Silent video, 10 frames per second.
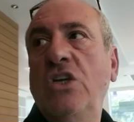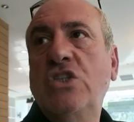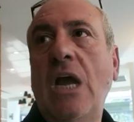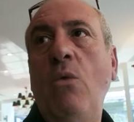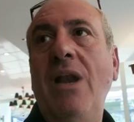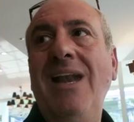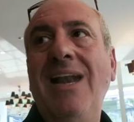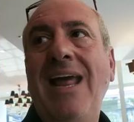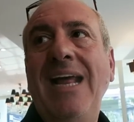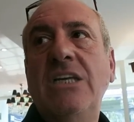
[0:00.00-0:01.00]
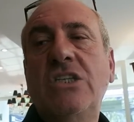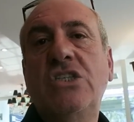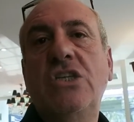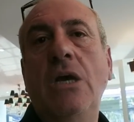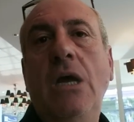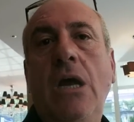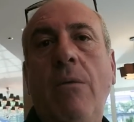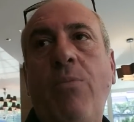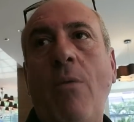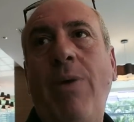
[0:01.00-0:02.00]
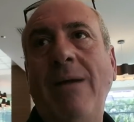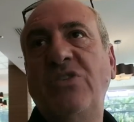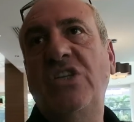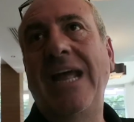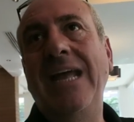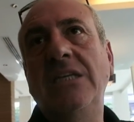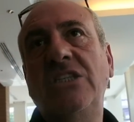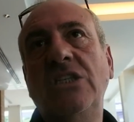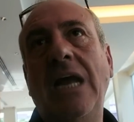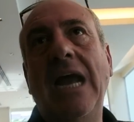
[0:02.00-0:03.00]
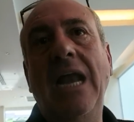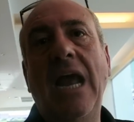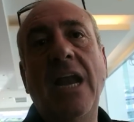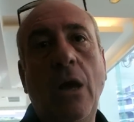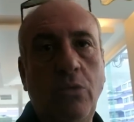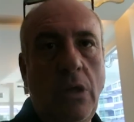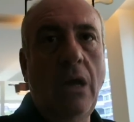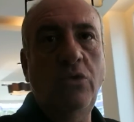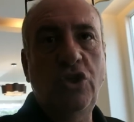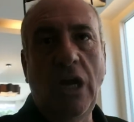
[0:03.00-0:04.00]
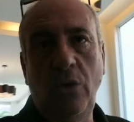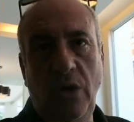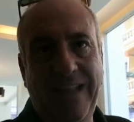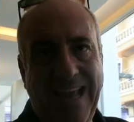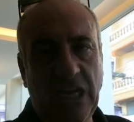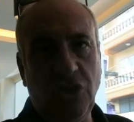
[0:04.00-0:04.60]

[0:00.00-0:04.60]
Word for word: So let's pop upstairs and I'll show you the